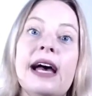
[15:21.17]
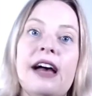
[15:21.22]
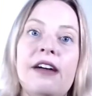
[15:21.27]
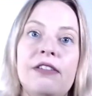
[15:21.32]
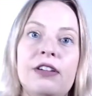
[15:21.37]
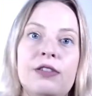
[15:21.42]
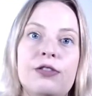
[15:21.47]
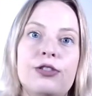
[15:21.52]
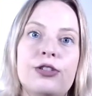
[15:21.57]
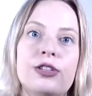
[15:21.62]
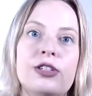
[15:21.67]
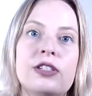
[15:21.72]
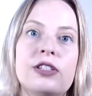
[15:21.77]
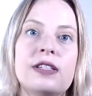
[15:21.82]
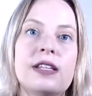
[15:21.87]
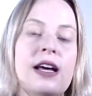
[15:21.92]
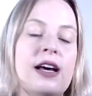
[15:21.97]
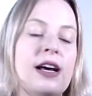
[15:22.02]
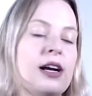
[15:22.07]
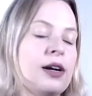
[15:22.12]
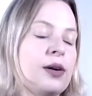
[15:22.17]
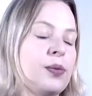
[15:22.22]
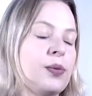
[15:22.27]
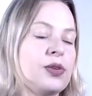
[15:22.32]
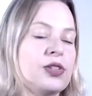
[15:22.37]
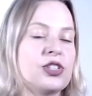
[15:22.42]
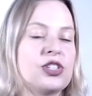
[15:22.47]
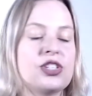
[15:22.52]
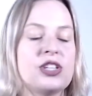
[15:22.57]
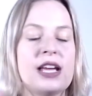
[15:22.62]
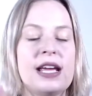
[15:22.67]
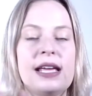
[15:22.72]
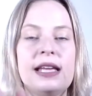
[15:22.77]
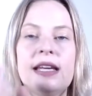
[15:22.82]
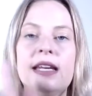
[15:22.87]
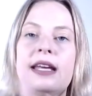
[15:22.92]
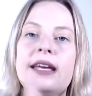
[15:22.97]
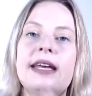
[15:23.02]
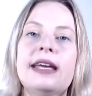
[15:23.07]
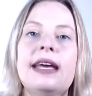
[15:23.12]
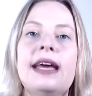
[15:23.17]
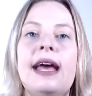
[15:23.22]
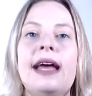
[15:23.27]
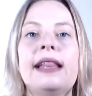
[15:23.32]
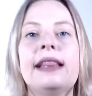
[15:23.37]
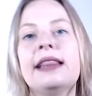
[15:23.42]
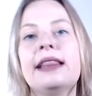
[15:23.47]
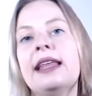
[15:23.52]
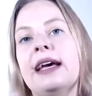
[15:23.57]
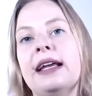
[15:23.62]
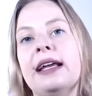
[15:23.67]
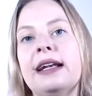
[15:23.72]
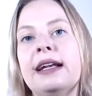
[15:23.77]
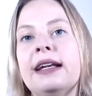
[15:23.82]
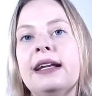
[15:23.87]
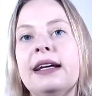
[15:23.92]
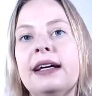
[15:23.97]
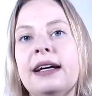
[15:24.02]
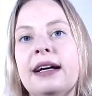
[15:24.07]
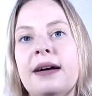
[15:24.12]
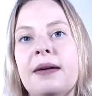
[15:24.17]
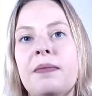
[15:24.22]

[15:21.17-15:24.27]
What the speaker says: having first talk with Jane, and then